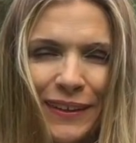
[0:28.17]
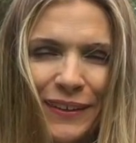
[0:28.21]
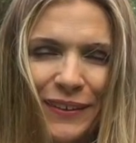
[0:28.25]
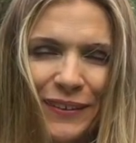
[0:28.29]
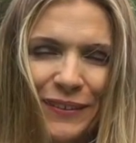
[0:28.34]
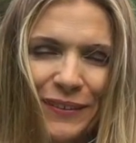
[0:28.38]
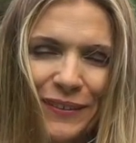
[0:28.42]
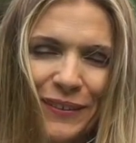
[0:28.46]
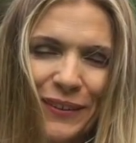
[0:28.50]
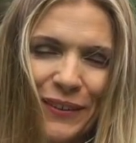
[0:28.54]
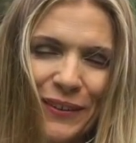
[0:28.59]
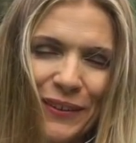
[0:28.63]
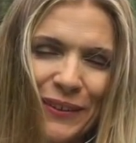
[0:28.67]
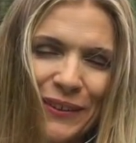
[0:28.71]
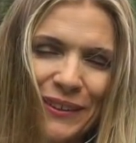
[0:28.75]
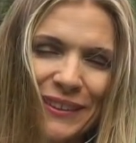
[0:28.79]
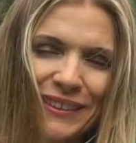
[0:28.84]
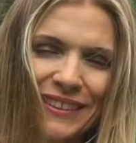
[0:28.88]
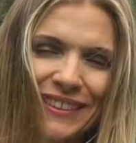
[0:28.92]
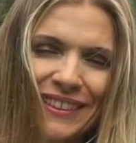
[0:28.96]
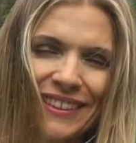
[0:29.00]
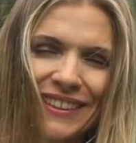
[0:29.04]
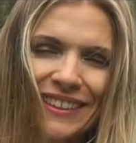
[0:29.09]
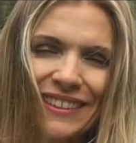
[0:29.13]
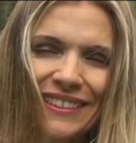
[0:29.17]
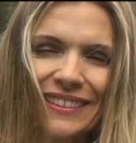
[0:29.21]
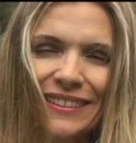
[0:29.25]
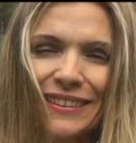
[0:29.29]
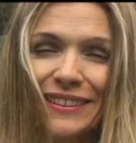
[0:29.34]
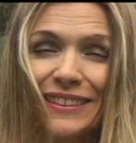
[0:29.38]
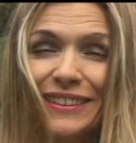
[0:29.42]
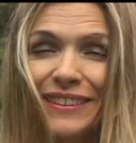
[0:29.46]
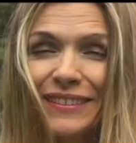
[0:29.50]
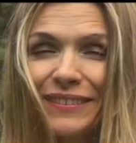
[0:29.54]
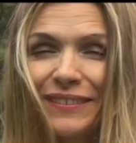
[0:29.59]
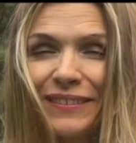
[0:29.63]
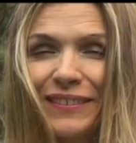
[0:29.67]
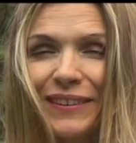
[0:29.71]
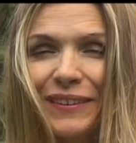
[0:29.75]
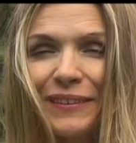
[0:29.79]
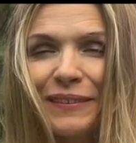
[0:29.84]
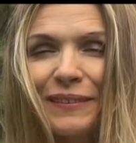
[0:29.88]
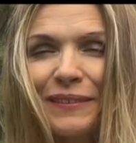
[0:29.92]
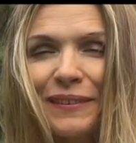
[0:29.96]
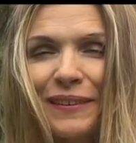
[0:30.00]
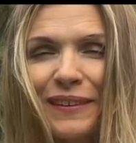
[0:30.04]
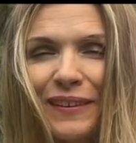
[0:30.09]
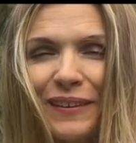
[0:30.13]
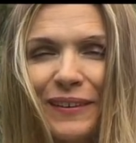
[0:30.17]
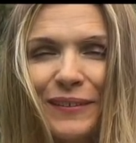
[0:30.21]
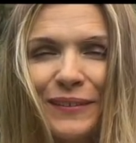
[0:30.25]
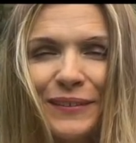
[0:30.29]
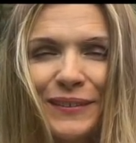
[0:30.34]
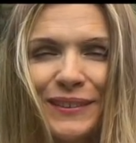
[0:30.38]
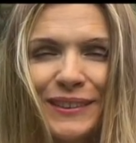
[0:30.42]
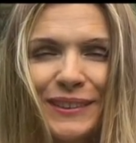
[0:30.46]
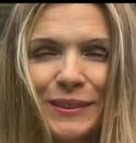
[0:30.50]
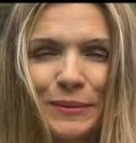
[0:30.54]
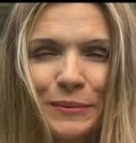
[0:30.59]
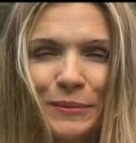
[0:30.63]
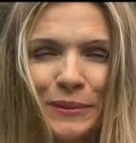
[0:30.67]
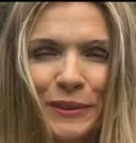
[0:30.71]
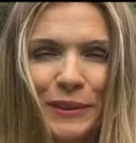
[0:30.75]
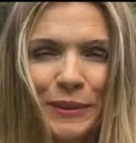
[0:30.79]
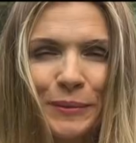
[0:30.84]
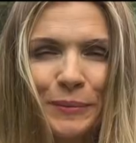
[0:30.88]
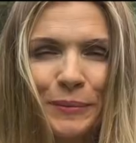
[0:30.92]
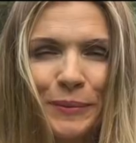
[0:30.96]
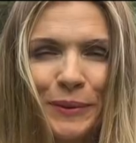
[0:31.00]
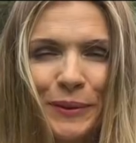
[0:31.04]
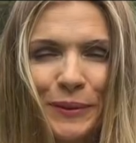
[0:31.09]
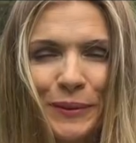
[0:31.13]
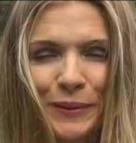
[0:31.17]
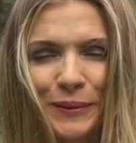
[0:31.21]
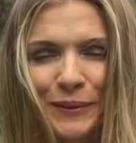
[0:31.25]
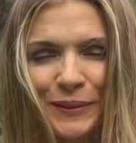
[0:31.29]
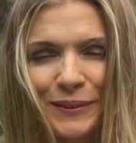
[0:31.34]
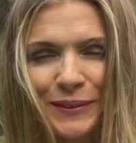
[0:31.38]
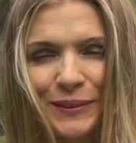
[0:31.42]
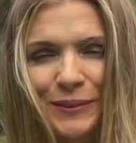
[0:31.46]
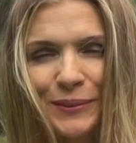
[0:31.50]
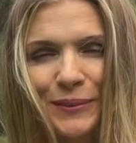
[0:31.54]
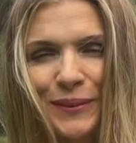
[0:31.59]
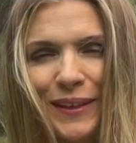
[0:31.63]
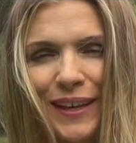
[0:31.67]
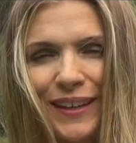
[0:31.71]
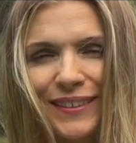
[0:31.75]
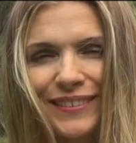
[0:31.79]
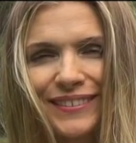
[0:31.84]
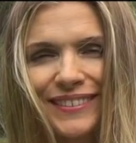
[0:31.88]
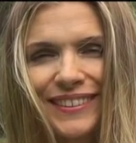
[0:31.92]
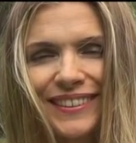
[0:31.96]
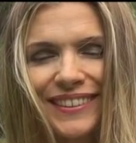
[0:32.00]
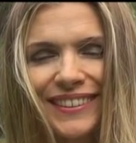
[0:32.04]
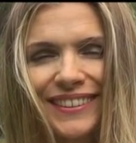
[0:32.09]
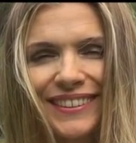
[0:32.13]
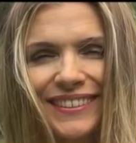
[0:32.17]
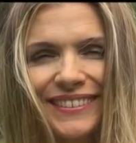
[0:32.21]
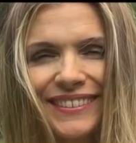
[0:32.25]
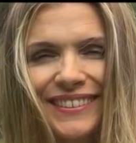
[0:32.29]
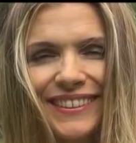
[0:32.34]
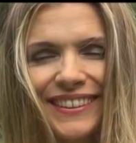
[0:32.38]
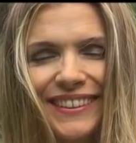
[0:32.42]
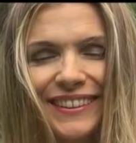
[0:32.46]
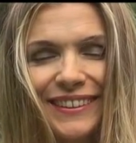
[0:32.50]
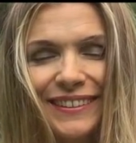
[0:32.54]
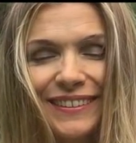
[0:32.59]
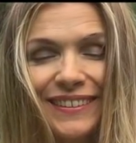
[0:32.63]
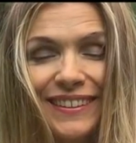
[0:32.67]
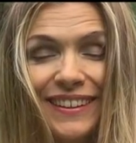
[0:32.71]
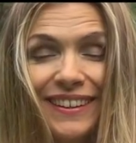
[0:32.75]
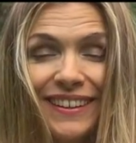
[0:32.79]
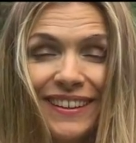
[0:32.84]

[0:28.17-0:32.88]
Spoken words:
of August and ends at the 5th of September 2018.